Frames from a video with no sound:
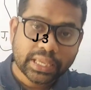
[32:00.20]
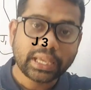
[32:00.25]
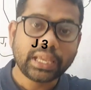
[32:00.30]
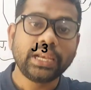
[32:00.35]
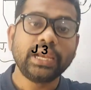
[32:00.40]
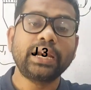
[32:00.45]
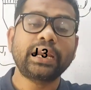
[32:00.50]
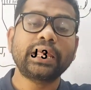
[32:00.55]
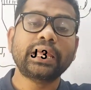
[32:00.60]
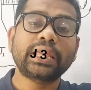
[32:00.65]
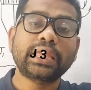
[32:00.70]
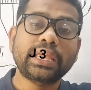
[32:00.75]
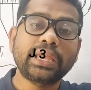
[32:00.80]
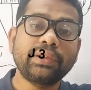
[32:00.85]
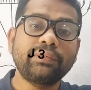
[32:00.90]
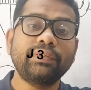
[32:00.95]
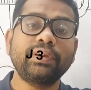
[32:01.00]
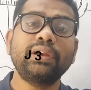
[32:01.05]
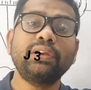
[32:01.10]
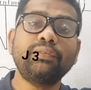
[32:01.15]
scale at a
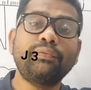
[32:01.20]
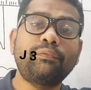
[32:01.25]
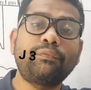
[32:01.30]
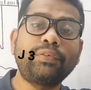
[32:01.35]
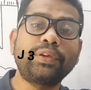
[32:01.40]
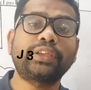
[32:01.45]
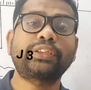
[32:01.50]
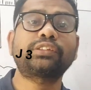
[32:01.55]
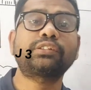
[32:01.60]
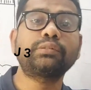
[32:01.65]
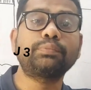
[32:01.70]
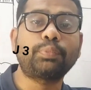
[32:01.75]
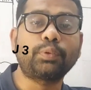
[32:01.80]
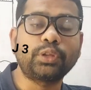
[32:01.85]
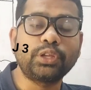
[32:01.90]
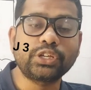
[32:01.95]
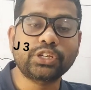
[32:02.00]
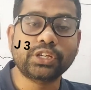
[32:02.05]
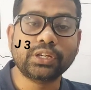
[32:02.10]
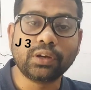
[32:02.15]
given fixed
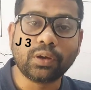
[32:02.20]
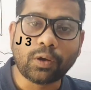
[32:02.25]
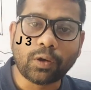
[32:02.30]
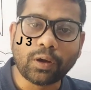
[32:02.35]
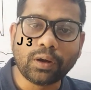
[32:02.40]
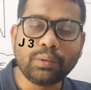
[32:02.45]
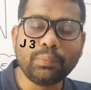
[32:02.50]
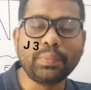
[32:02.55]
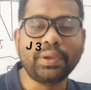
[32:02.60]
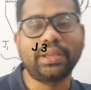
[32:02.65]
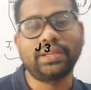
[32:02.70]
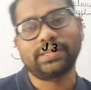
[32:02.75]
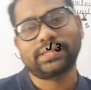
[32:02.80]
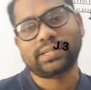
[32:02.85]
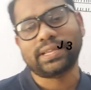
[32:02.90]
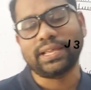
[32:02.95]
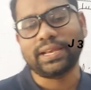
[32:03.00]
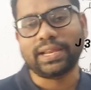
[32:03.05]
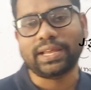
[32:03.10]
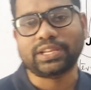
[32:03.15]
position on main
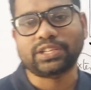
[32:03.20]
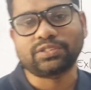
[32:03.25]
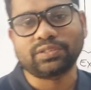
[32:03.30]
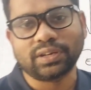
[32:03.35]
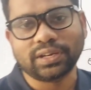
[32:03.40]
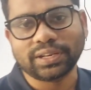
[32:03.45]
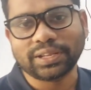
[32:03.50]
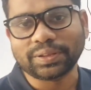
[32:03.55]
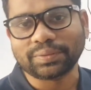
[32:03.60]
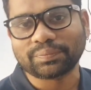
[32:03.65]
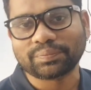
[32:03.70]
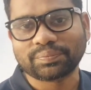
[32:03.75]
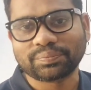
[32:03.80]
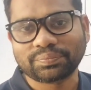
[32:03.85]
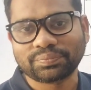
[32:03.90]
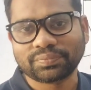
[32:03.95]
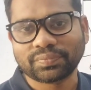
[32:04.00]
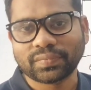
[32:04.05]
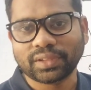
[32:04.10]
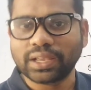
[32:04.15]
scale actually.
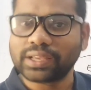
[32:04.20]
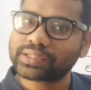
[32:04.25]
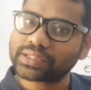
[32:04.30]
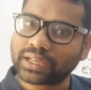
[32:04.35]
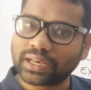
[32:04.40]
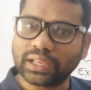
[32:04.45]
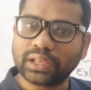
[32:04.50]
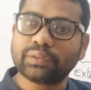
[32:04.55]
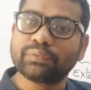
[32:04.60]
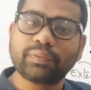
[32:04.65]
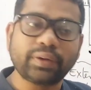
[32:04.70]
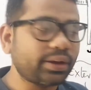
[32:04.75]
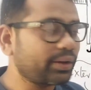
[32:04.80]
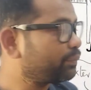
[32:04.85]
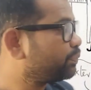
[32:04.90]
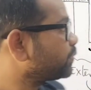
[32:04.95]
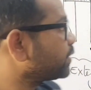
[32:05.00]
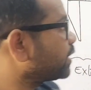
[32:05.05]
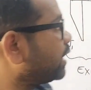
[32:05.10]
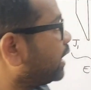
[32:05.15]
Is it clear?
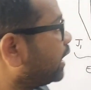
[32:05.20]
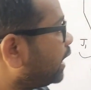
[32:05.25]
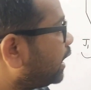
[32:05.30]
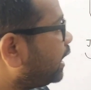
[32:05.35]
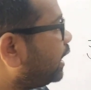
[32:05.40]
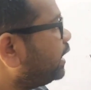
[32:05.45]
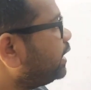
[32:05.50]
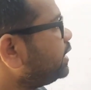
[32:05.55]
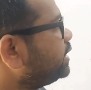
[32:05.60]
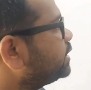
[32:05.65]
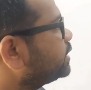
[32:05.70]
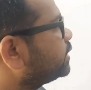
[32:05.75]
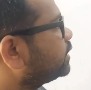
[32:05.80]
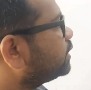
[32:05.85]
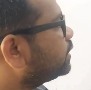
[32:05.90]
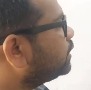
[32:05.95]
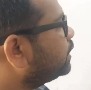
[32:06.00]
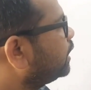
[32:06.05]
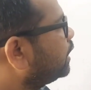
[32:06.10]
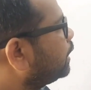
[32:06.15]
Fine. And
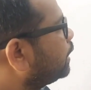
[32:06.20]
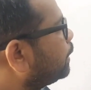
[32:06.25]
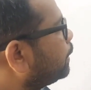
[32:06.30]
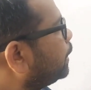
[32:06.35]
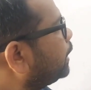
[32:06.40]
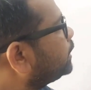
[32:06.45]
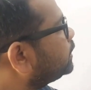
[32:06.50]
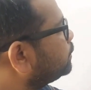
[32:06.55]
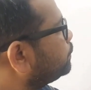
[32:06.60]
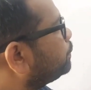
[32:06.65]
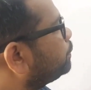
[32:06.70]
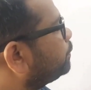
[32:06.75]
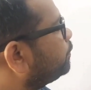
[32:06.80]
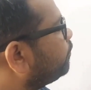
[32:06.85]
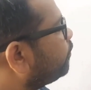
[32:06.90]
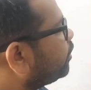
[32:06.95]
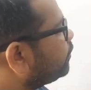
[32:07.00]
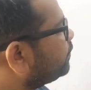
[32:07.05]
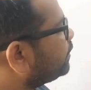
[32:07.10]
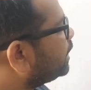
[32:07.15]
here at the
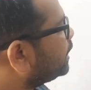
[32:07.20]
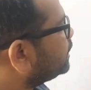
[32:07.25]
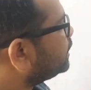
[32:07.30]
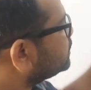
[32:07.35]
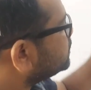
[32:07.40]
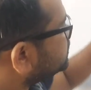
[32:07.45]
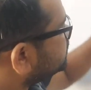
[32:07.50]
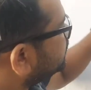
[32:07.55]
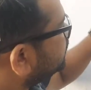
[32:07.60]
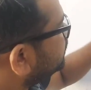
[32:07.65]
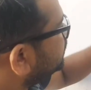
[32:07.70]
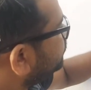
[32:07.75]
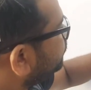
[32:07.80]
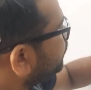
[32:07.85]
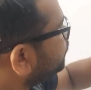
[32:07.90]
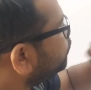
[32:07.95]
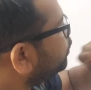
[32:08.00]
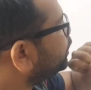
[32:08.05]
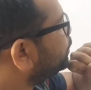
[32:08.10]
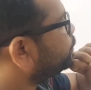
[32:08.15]
what we can say,
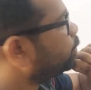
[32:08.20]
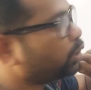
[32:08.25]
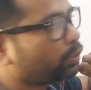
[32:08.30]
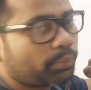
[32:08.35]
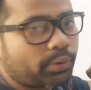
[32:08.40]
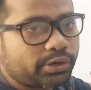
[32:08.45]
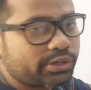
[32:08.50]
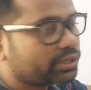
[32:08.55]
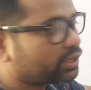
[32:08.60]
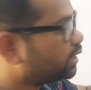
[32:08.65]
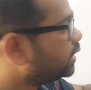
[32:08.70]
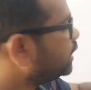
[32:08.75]
one more important point,